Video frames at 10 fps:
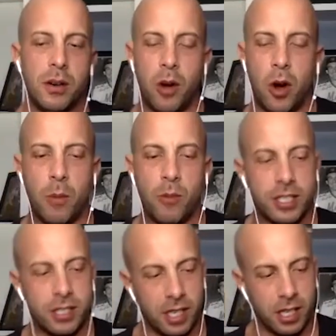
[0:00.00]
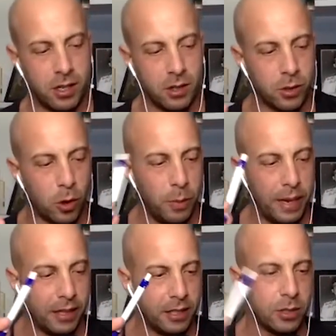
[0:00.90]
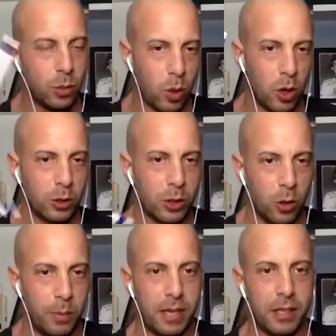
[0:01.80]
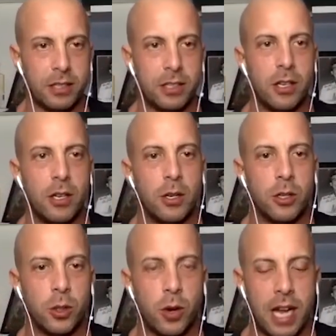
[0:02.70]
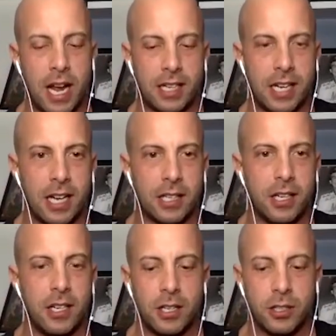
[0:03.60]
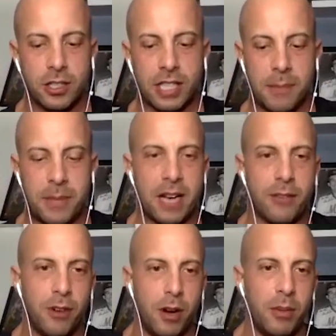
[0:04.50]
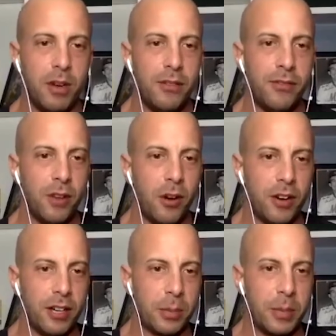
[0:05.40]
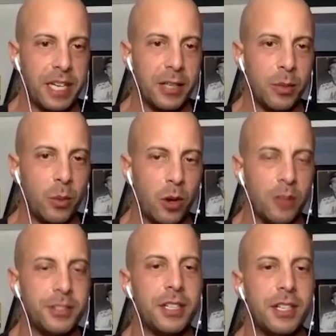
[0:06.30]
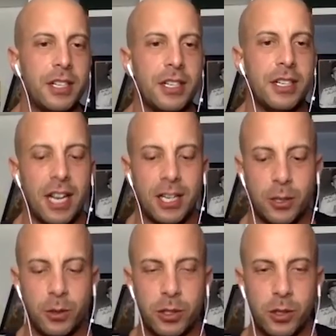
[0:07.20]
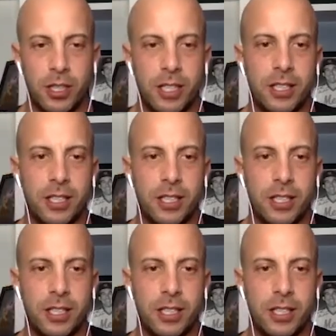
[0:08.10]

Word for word: arm wrestling gold medalist, world gold medalist, Sean Hancock. Just got back from Florida competing in the Worlds. How you doing, Sean?